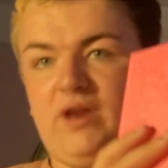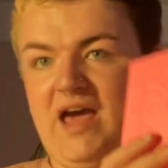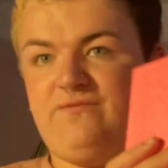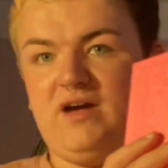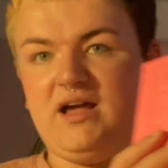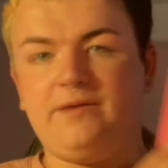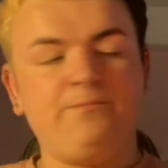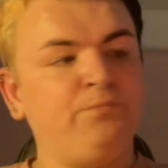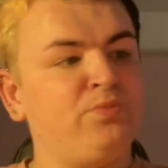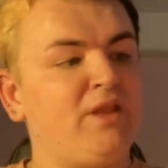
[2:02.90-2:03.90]
leather.
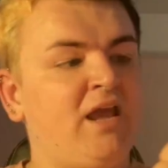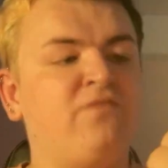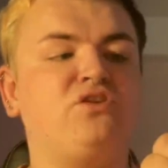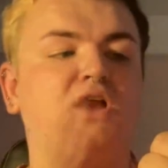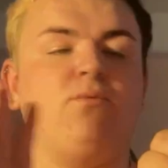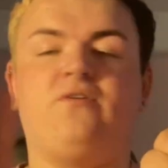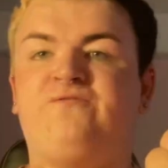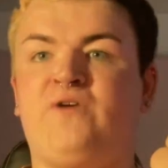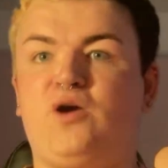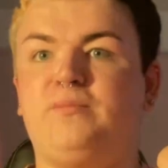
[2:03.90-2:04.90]
If you don't know
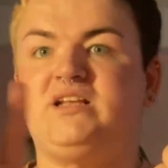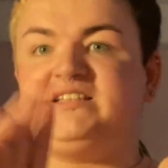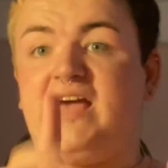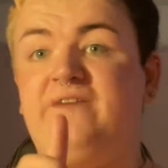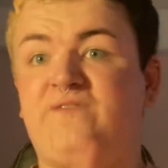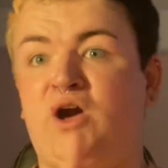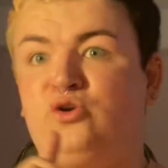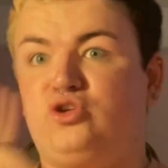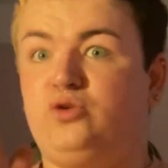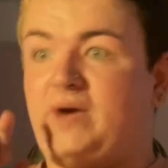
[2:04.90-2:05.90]
what faux means,
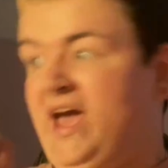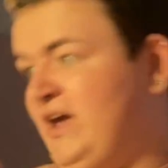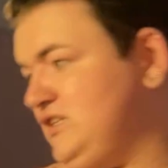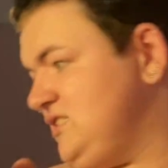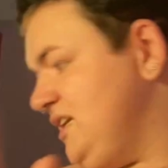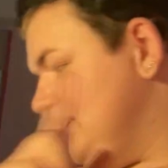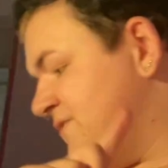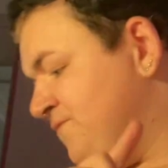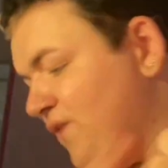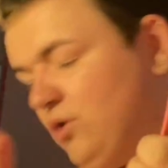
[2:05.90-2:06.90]
F-O-U-X is
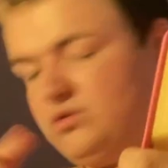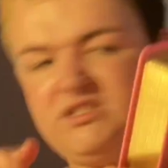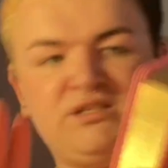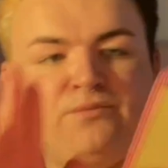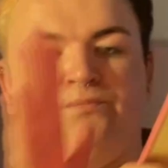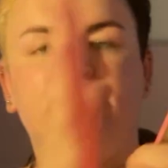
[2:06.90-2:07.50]
false